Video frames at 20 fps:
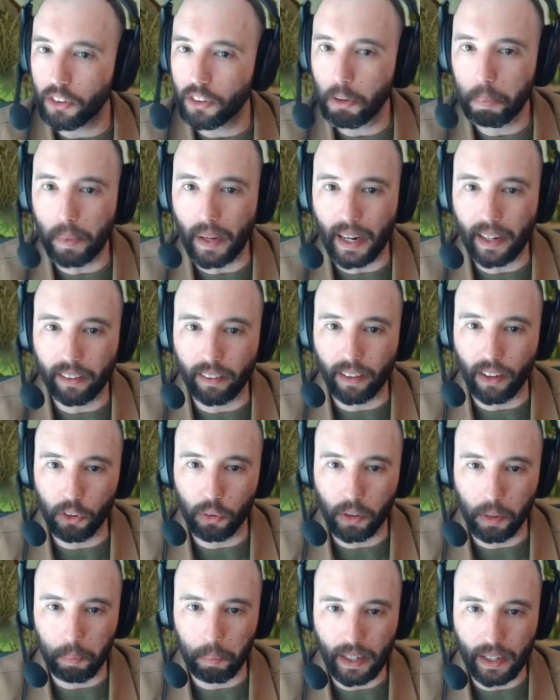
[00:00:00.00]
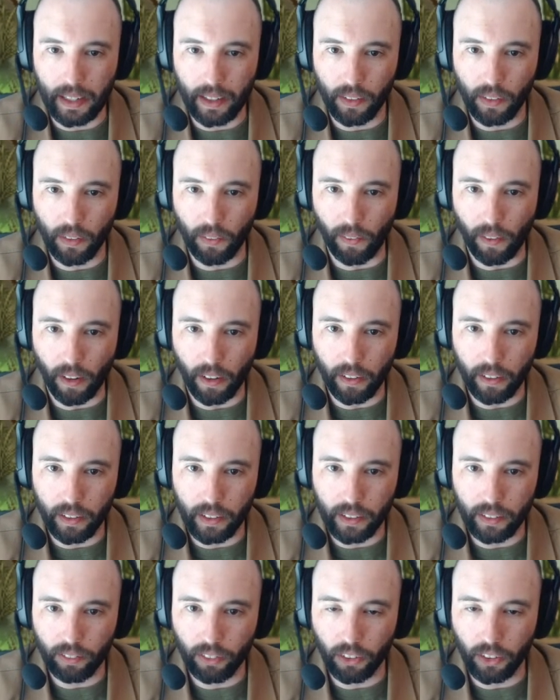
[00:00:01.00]
do background so we can paint it in the water.
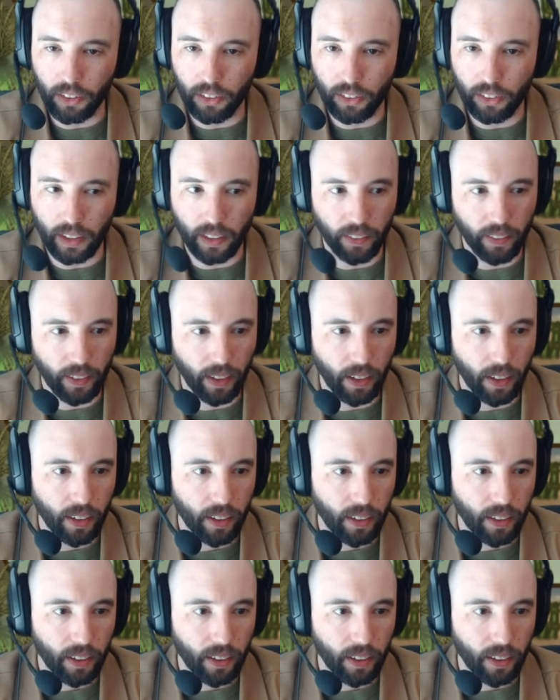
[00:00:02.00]
You can really see it there.